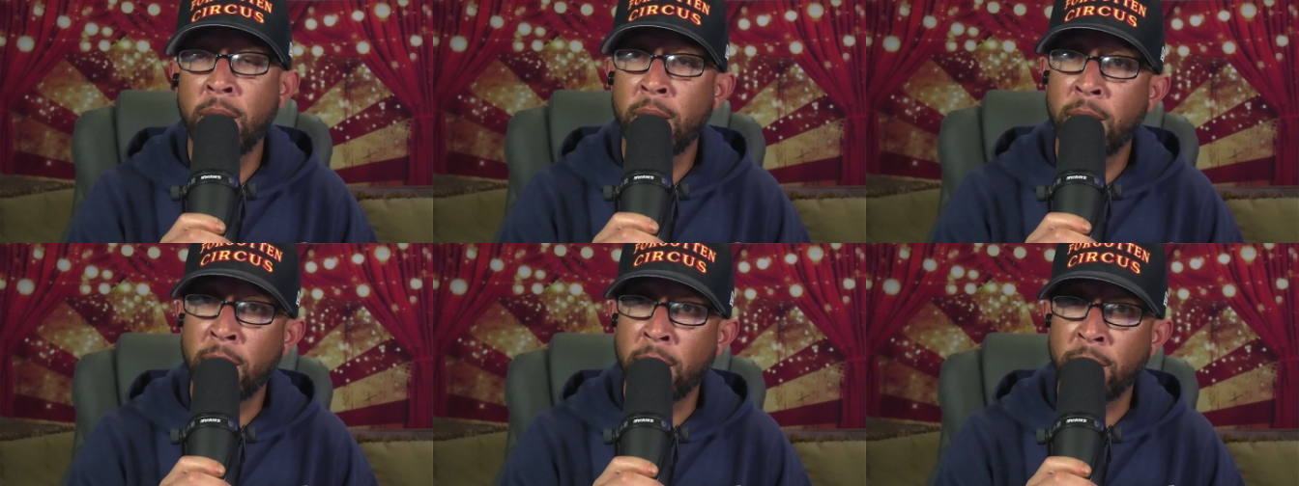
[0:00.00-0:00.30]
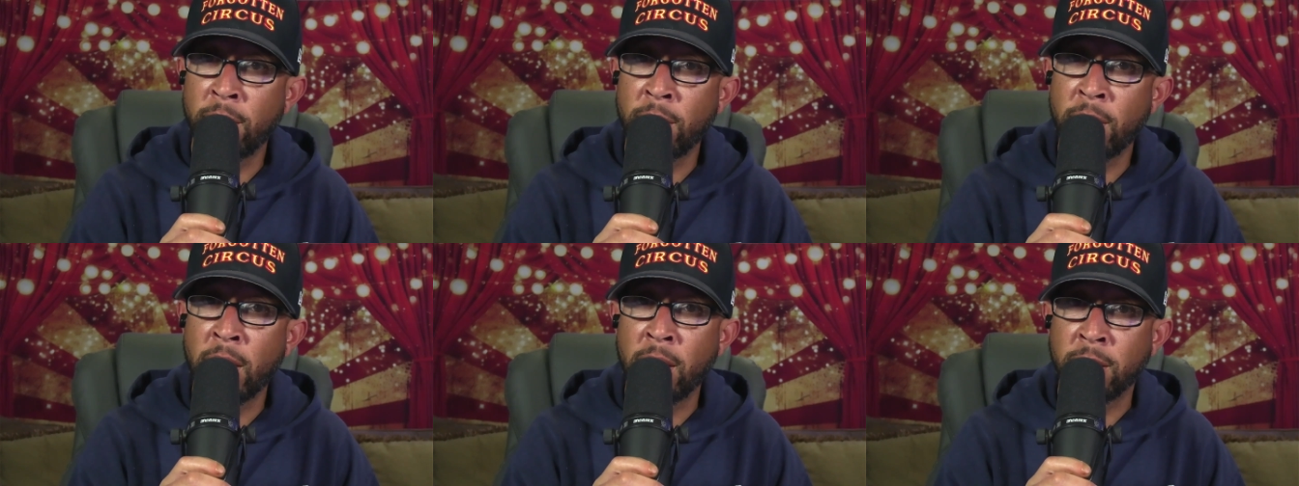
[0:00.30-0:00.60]
Now,
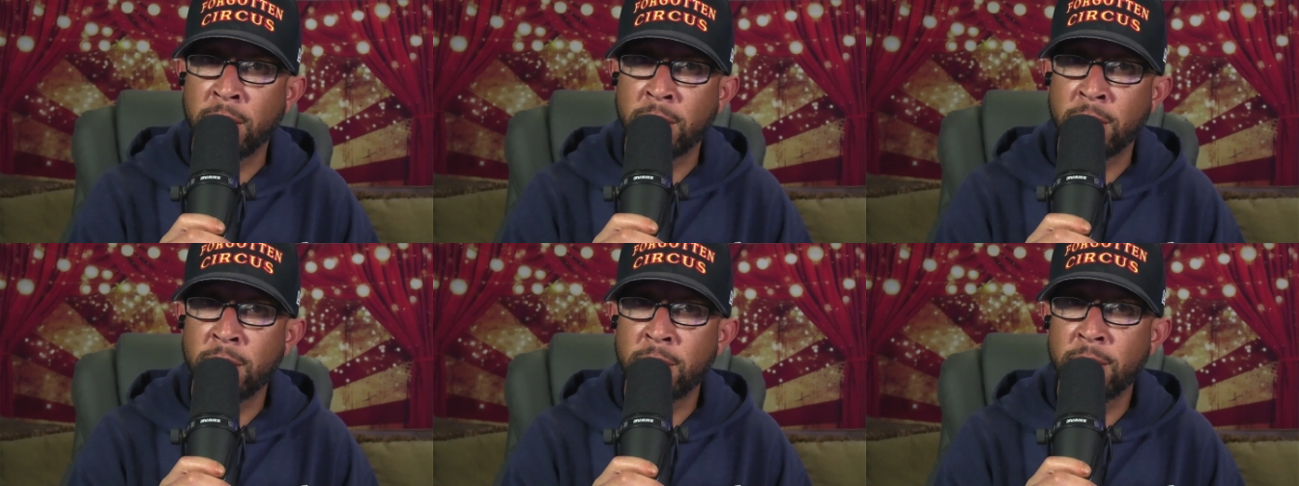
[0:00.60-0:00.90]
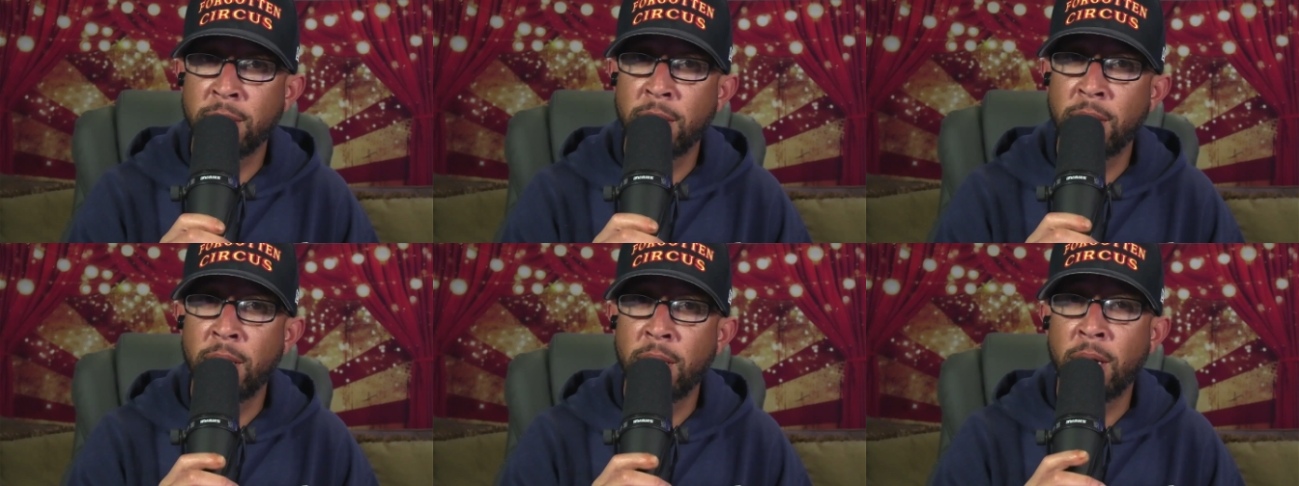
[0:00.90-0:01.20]
yes,
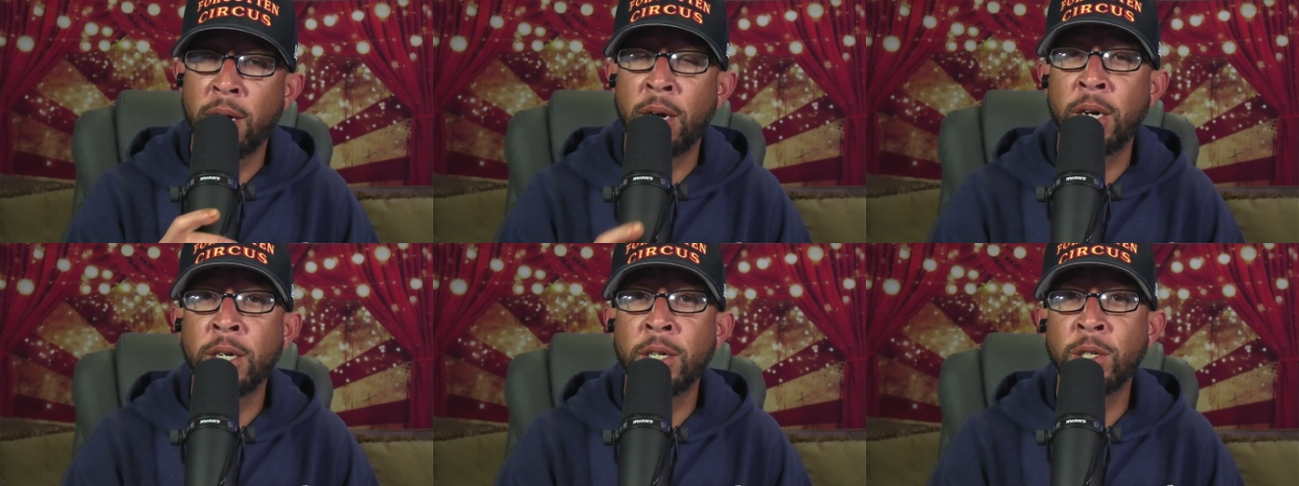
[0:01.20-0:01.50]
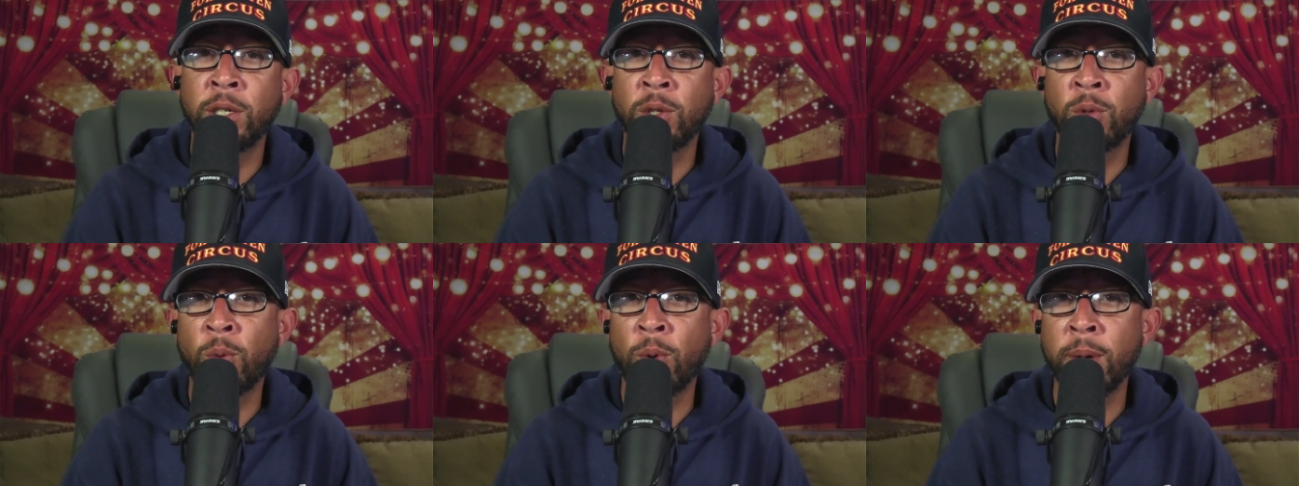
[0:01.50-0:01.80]

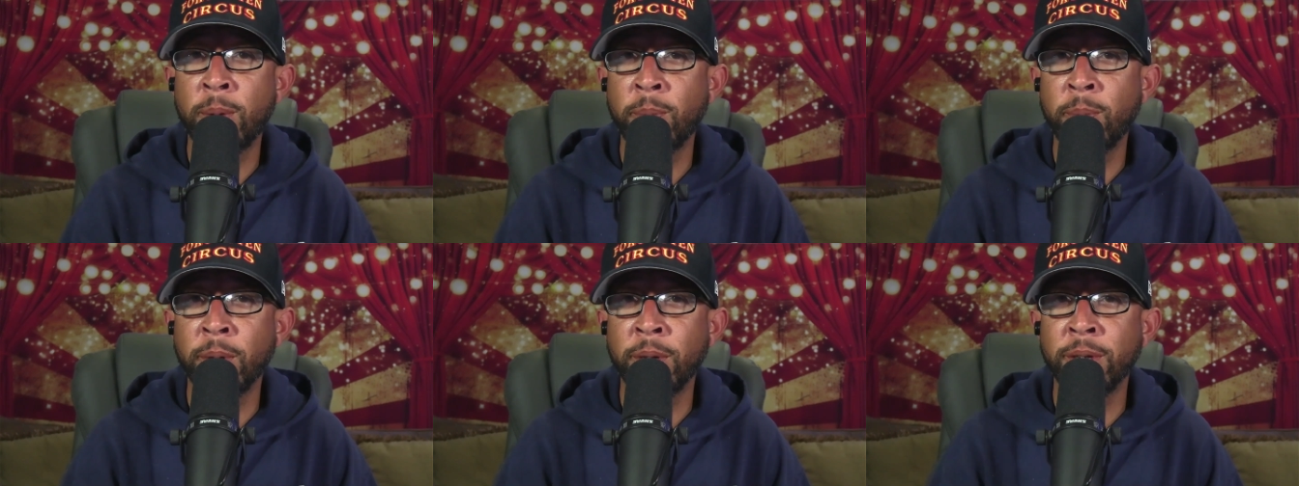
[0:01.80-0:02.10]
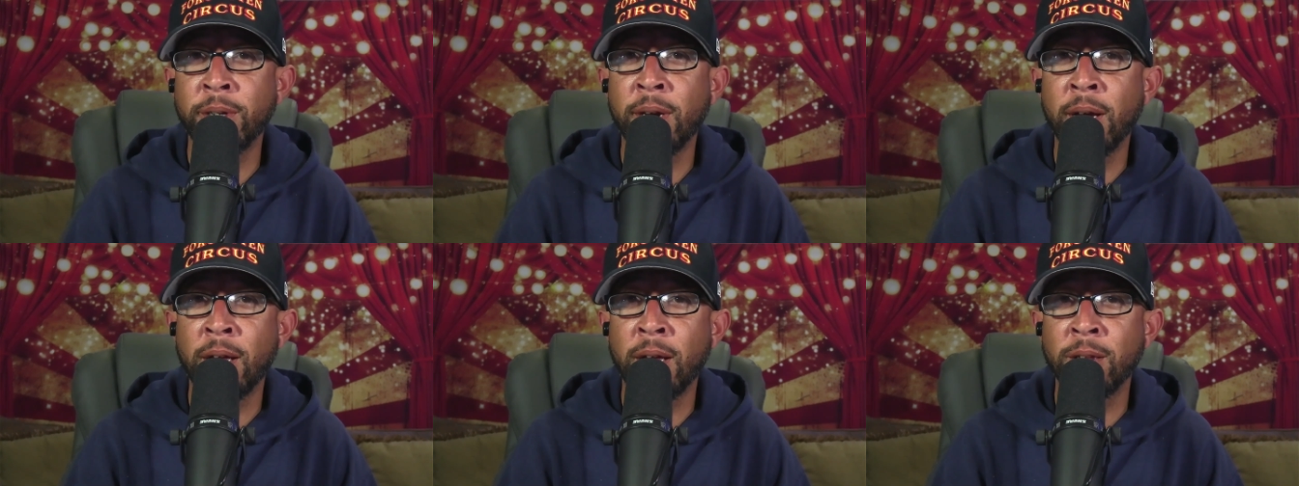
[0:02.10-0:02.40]
$120
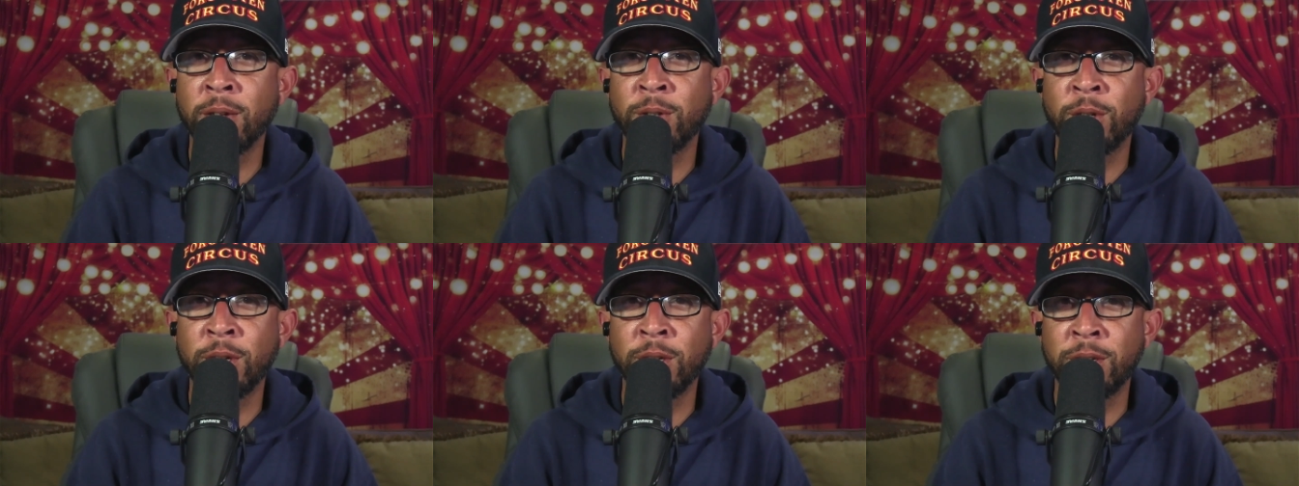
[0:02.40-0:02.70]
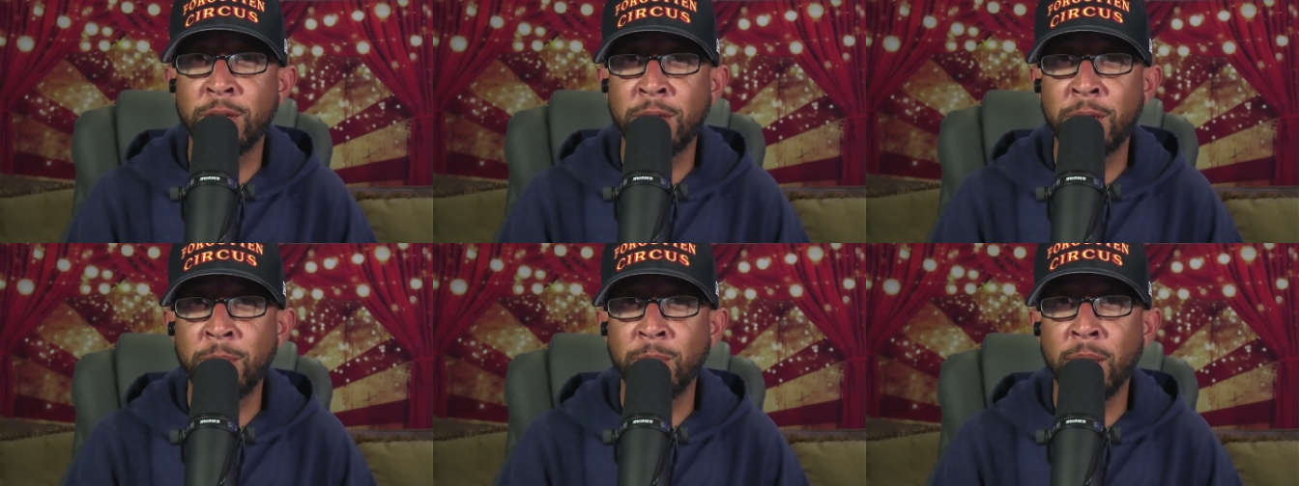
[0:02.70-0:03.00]
million
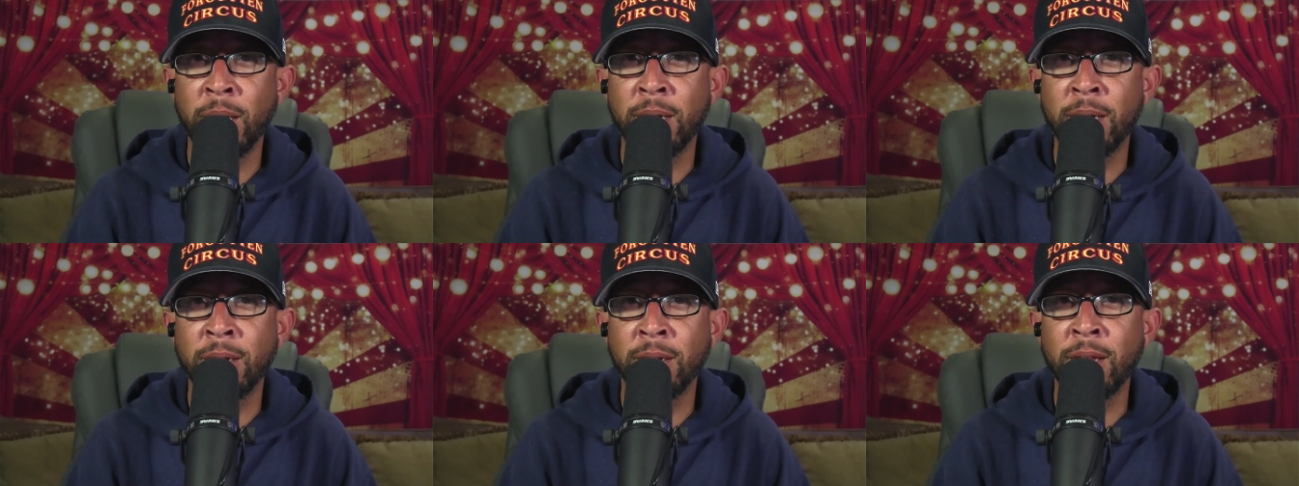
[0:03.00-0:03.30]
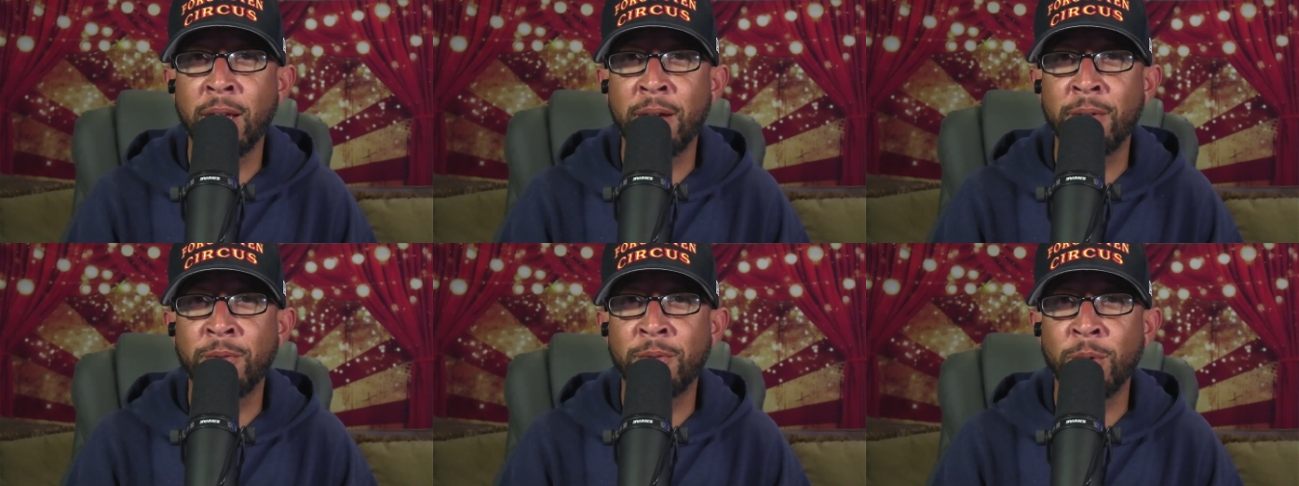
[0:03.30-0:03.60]
does seem like a
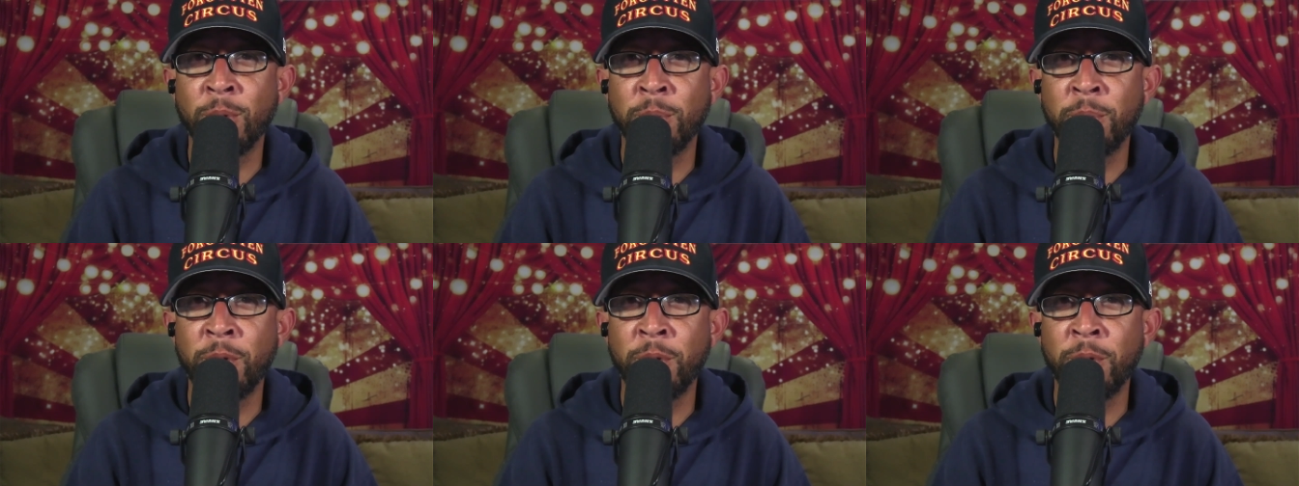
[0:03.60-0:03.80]
lot for a